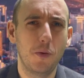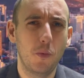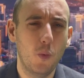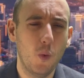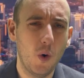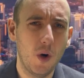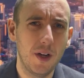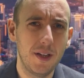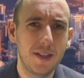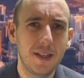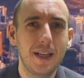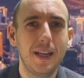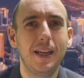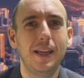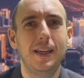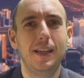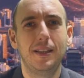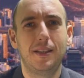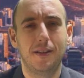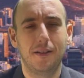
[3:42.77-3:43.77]
want
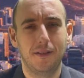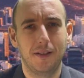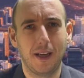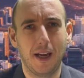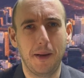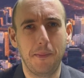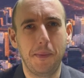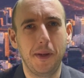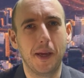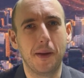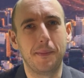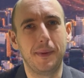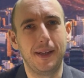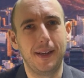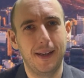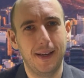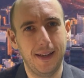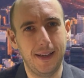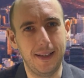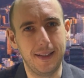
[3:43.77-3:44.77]
until nine p m at
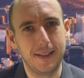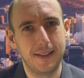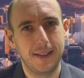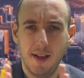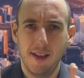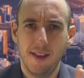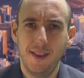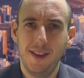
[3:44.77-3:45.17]
night.